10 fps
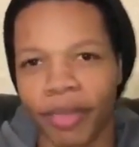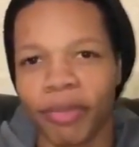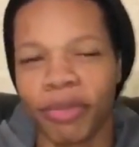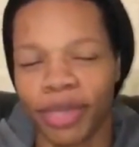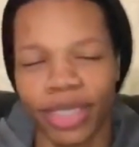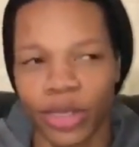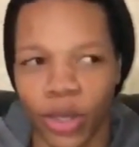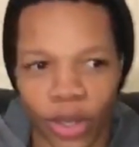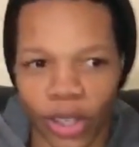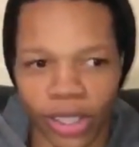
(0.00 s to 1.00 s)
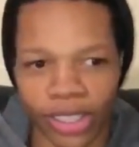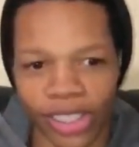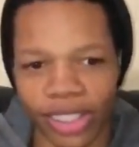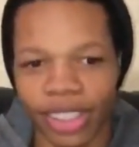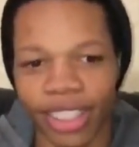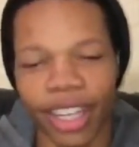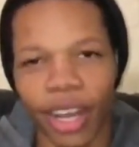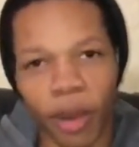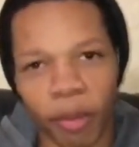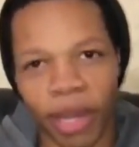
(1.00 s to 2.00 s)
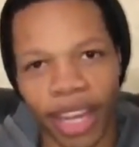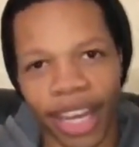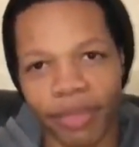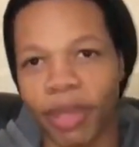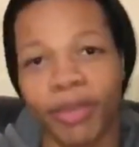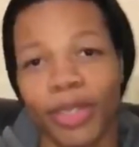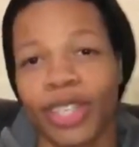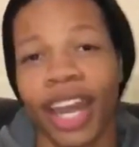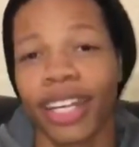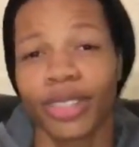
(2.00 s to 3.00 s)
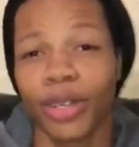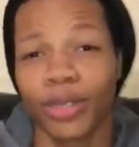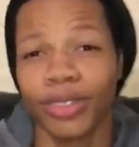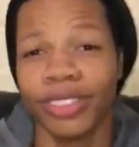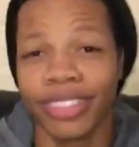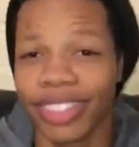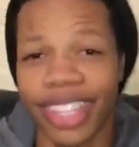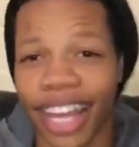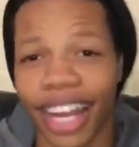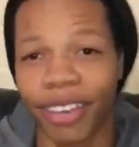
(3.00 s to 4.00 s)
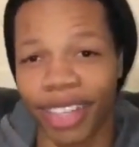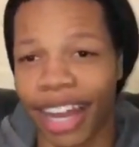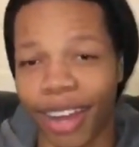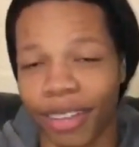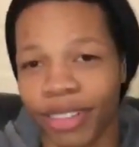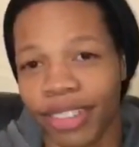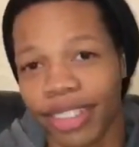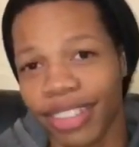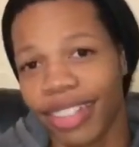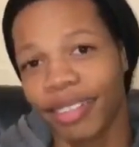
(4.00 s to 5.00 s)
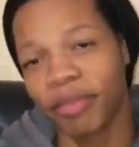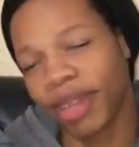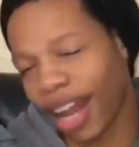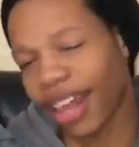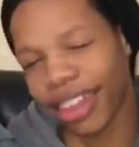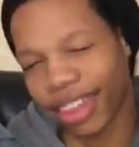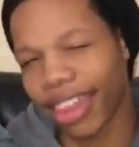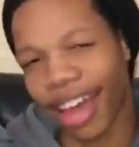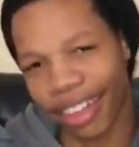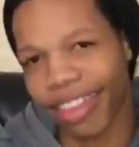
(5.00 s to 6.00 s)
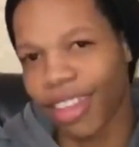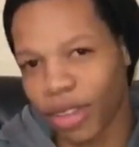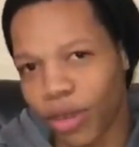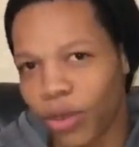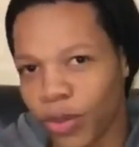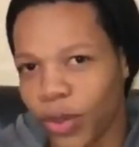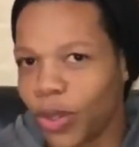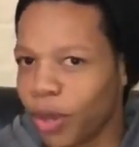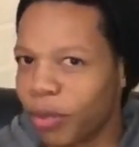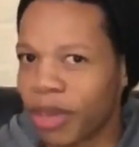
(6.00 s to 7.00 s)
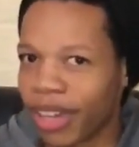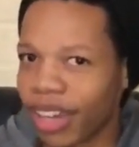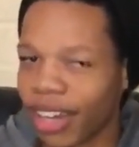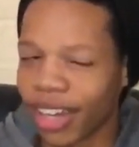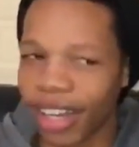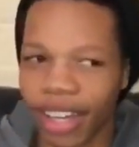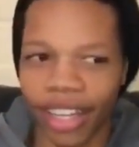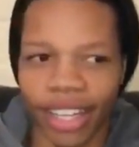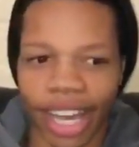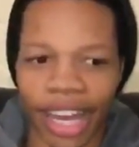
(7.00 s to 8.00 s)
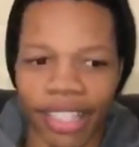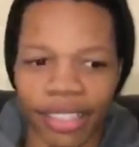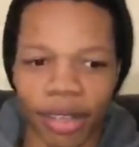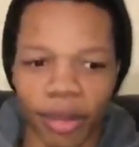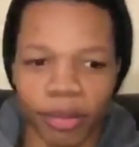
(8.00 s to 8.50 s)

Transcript: I'm pretty sure girls compare guys. Maybe you guys don't say it out loud, but I think you compare guys.